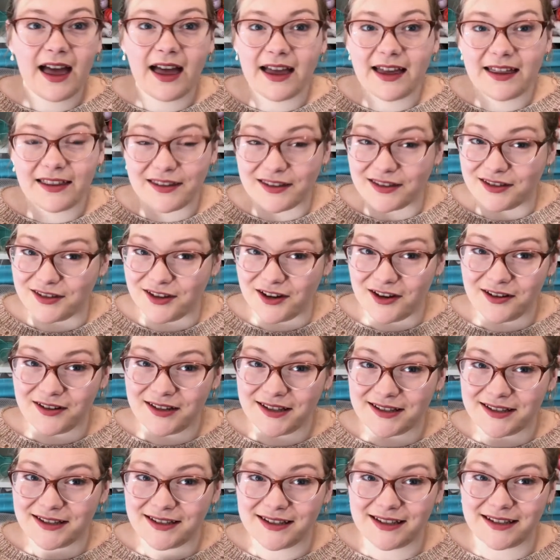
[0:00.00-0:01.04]
This yarn
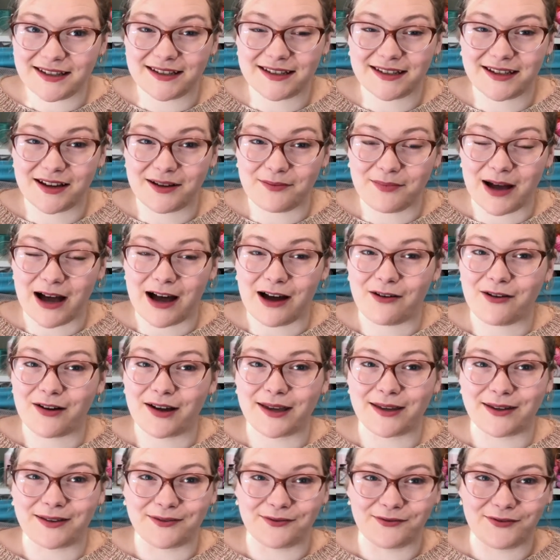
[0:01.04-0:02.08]
isn't knitting up how I
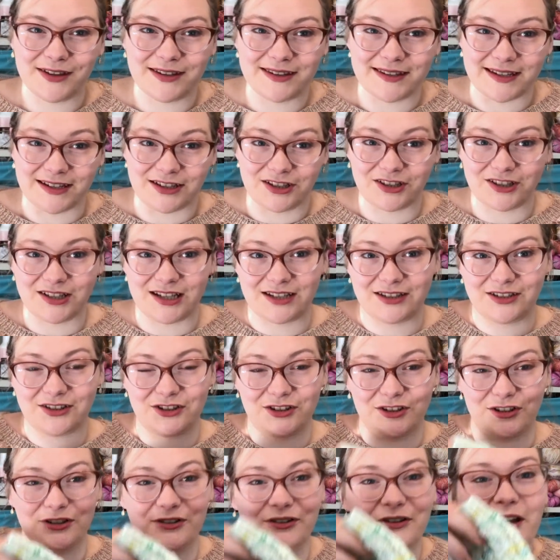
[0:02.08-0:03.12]
envisaged it
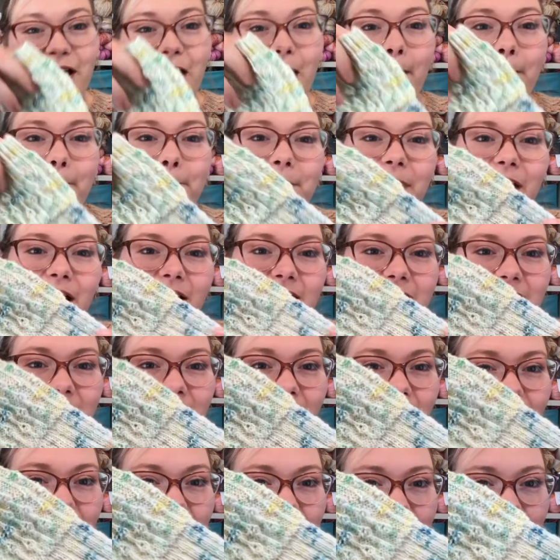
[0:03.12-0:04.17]
to, but
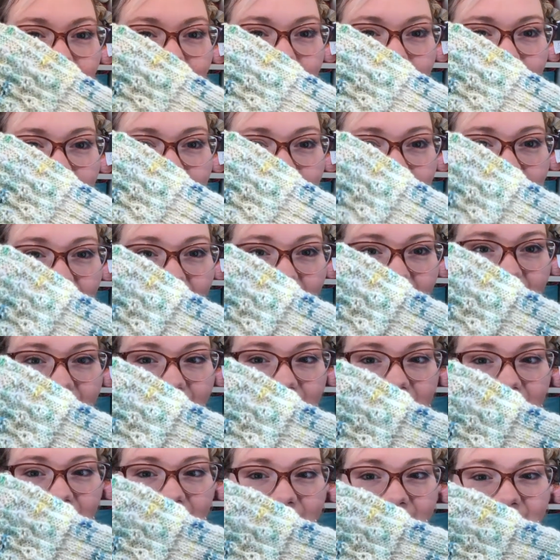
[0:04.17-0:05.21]
I still really like
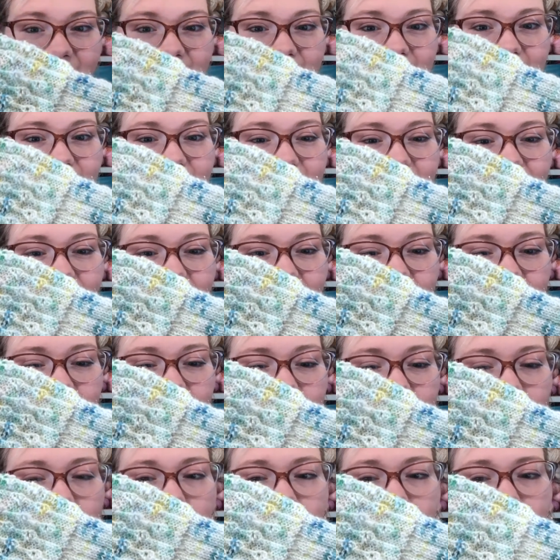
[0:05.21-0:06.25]
it. It's
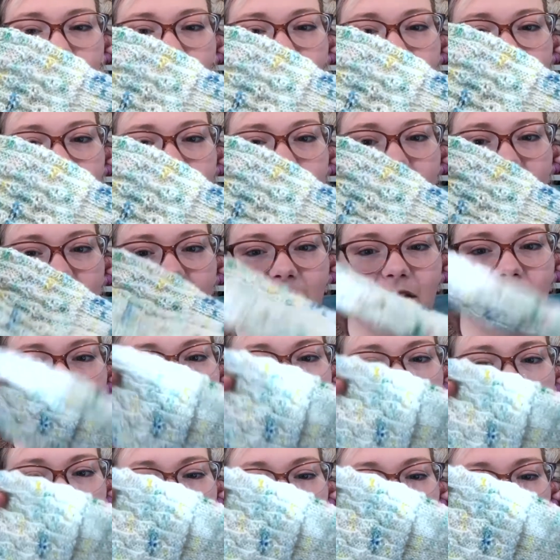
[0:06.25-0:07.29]
got a lot less pink than
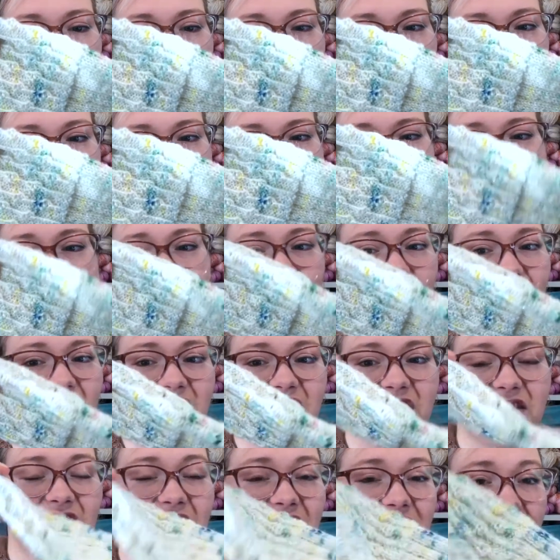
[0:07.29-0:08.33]
I thought, but that's
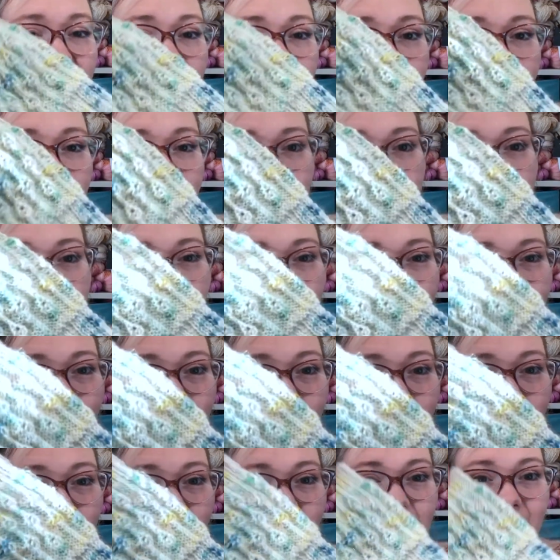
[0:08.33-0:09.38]
all
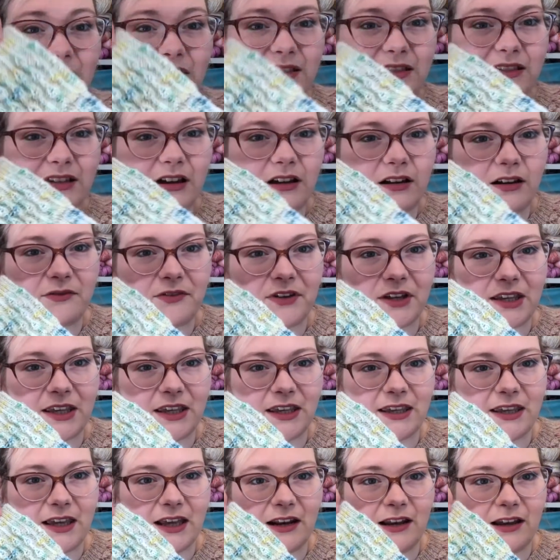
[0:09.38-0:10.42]
good. It's kind of like a
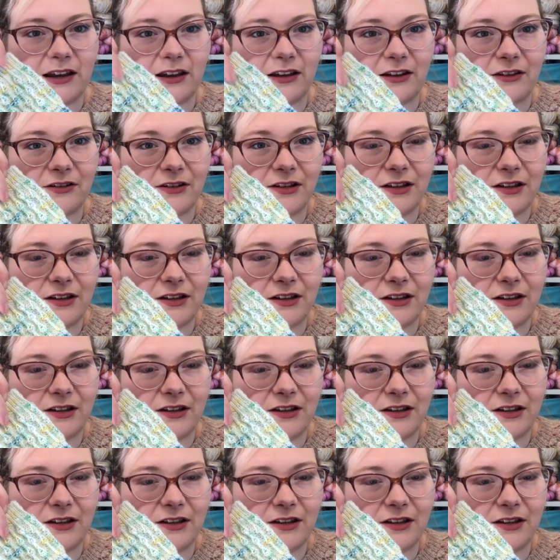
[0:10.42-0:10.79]
yellow